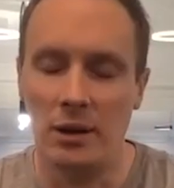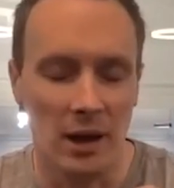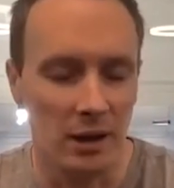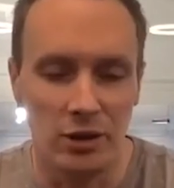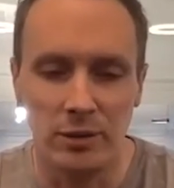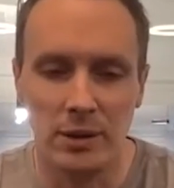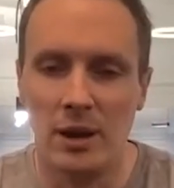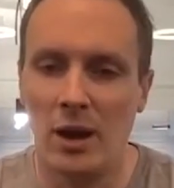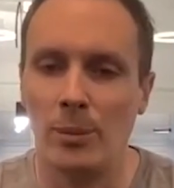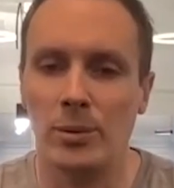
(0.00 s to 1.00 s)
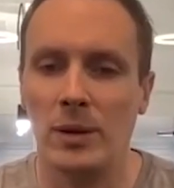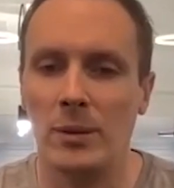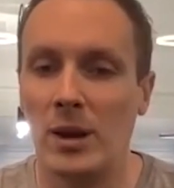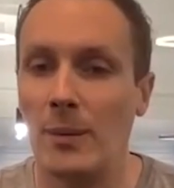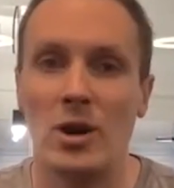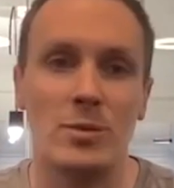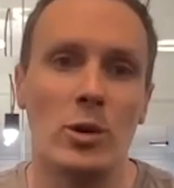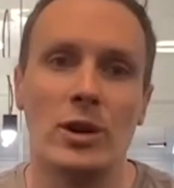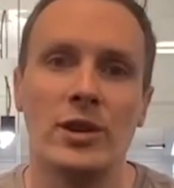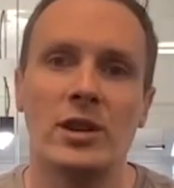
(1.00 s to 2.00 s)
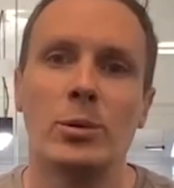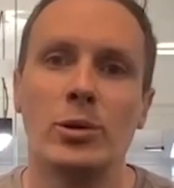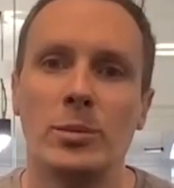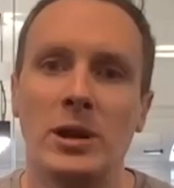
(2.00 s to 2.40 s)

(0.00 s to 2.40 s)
Elliot, it, it helps it become much more accessible to